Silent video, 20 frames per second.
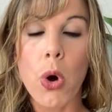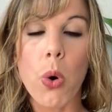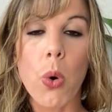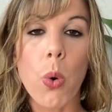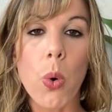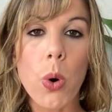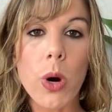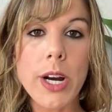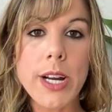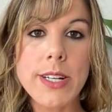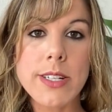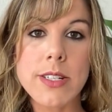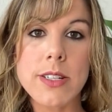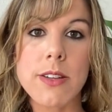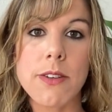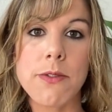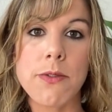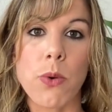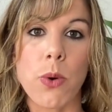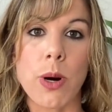or into
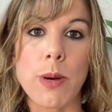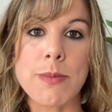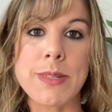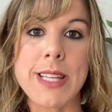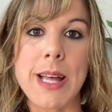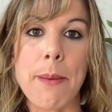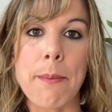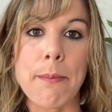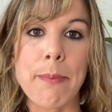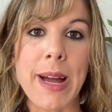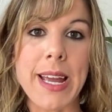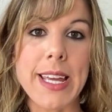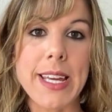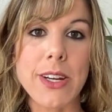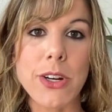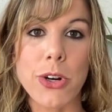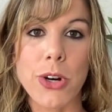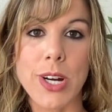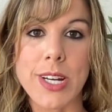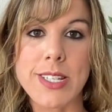the forms that might
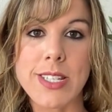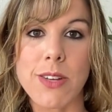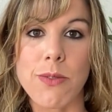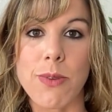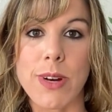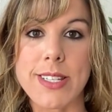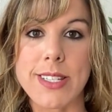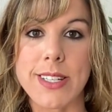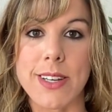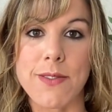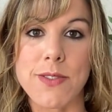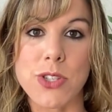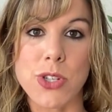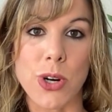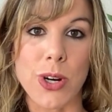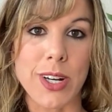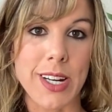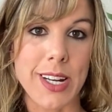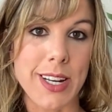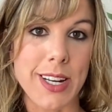increase the risk of certain